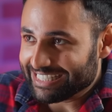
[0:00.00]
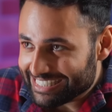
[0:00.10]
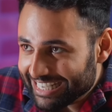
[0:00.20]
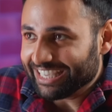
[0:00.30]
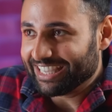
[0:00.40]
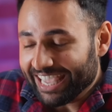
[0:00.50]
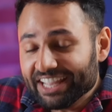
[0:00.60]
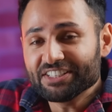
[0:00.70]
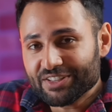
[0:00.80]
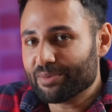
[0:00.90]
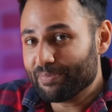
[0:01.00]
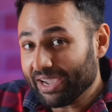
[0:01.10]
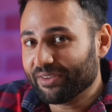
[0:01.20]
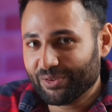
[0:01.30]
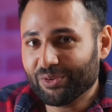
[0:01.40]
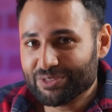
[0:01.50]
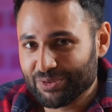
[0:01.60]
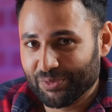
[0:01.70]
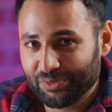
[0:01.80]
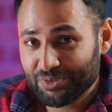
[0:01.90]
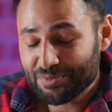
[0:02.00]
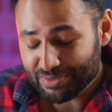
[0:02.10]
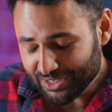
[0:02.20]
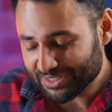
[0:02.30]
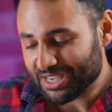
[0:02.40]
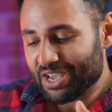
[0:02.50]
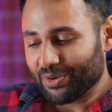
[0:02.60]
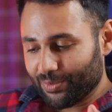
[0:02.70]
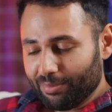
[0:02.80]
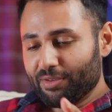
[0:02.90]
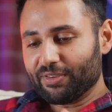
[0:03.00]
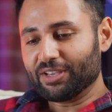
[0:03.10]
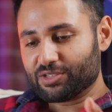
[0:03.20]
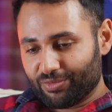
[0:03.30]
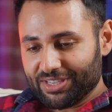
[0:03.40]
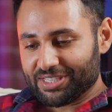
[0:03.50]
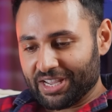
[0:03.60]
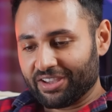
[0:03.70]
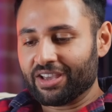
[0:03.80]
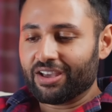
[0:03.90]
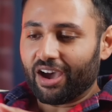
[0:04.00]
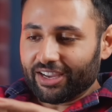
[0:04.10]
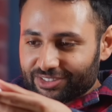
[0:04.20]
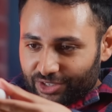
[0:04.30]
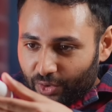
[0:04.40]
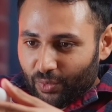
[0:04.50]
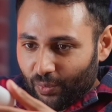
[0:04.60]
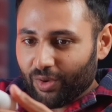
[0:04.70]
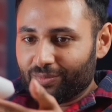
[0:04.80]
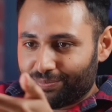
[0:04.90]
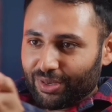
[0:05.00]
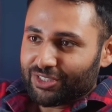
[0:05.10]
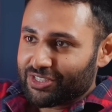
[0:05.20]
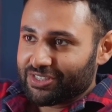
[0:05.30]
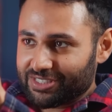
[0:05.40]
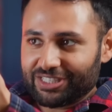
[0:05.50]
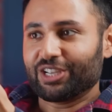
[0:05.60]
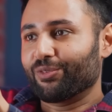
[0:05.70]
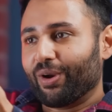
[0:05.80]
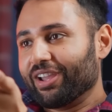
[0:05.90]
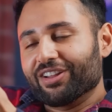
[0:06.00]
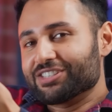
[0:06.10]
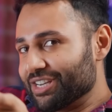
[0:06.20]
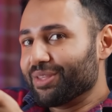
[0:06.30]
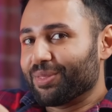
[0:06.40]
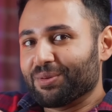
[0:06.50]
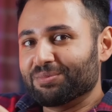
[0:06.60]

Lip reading: dig into the back of the console. Besides, when my fingers are resting, I don't want buttons sitting right underneath them.